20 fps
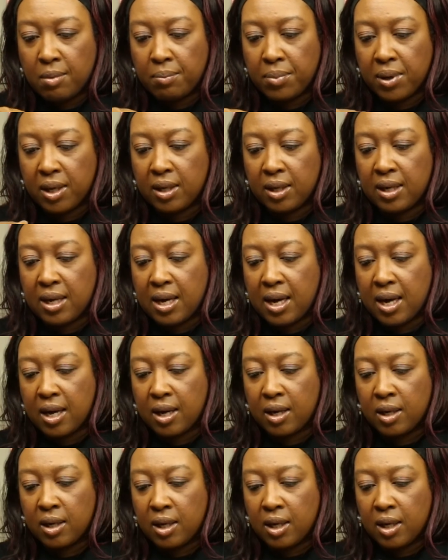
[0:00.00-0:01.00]
But
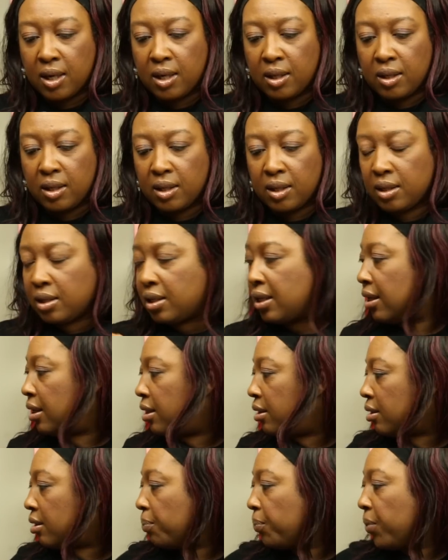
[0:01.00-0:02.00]
yeah, and then
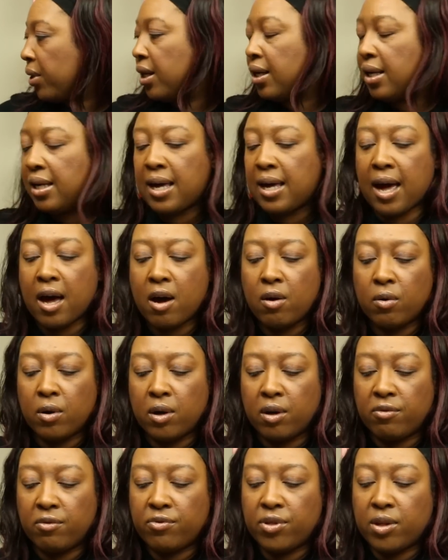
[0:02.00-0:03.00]
get the putty out
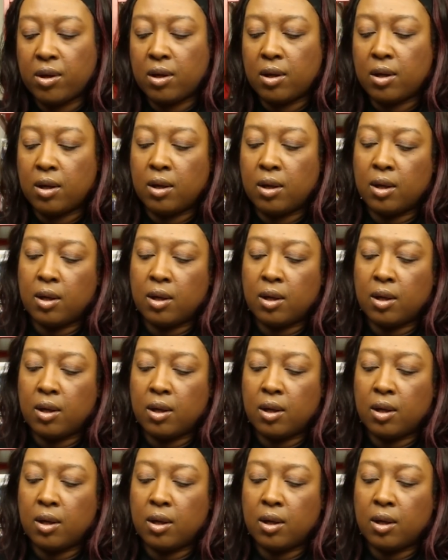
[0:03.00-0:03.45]
of the